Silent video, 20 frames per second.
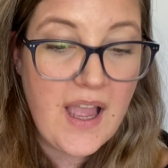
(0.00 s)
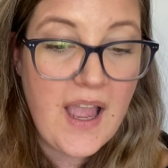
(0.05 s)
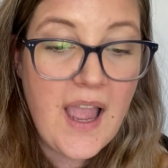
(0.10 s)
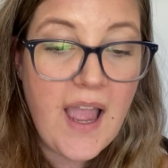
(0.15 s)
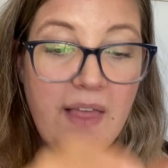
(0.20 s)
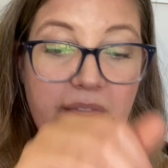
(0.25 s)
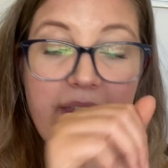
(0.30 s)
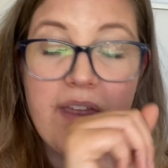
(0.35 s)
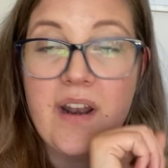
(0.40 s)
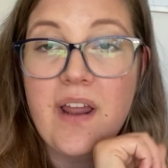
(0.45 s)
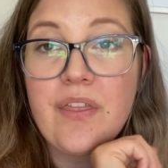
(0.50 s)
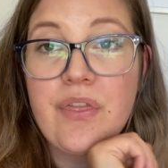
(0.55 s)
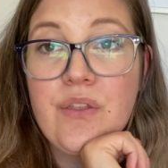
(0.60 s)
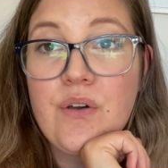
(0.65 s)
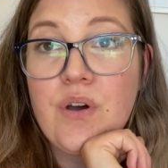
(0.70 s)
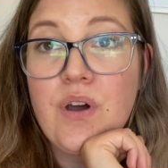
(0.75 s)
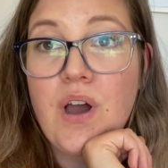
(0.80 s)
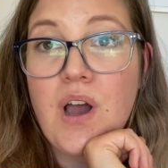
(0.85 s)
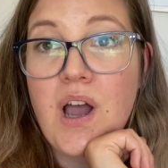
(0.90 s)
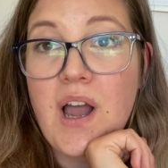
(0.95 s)
And then I
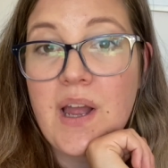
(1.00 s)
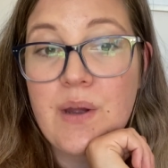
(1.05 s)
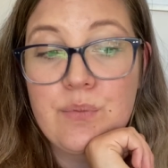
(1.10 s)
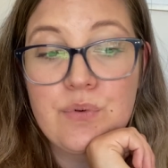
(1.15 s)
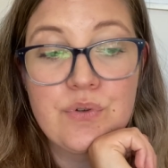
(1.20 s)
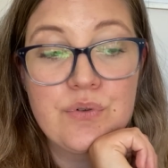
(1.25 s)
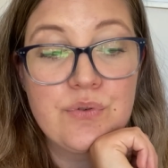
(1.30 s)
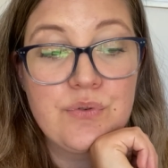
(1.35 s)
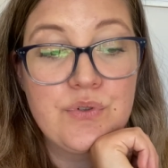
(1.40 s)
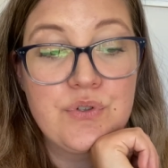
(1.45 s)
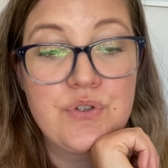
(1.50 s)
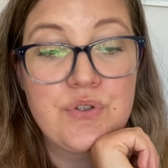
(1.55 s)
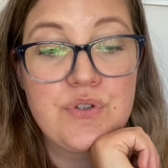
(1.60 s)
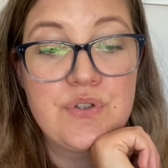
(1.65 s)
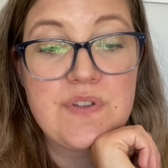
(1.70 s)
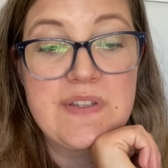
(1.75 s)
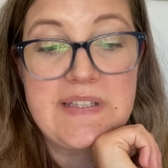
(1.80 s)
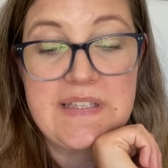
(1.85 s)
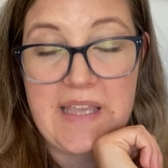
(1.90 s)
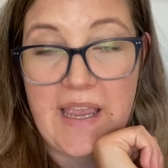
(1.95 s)
thought I will
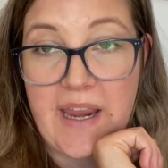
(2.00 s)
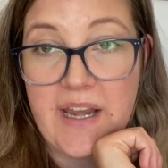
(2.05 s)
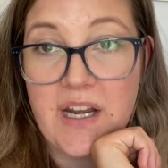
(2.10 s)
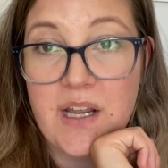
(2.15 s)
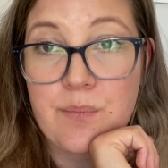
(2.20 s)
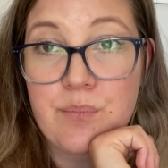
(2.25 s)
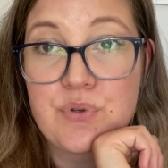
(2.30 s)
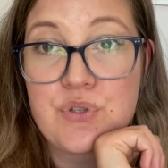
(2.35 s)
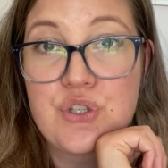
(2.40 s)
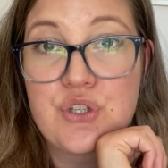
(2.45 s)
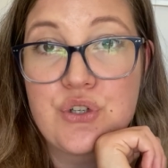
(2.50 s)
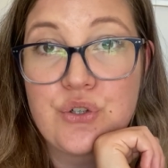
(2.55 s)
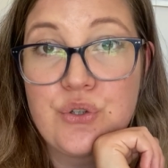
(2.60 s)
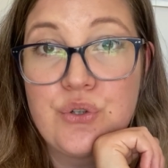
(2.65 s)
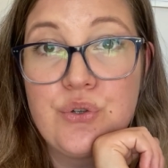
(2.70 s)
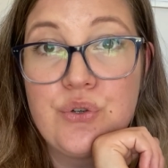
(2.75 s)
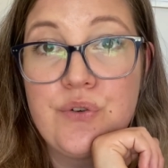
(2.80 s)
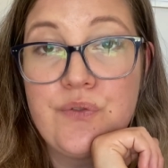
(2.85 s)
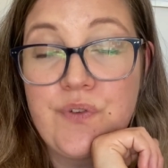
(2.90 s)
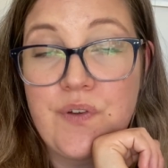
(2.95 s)
skein up
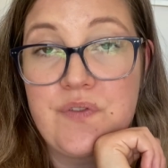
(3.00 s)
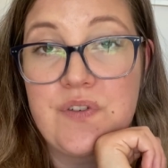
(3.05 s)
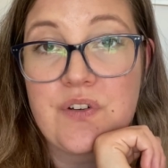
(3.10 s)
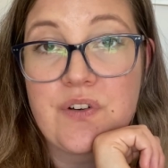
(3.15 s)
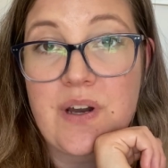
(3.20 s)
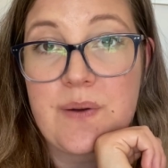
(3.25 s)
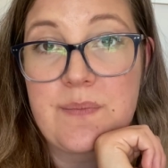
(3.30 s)
2 50 gram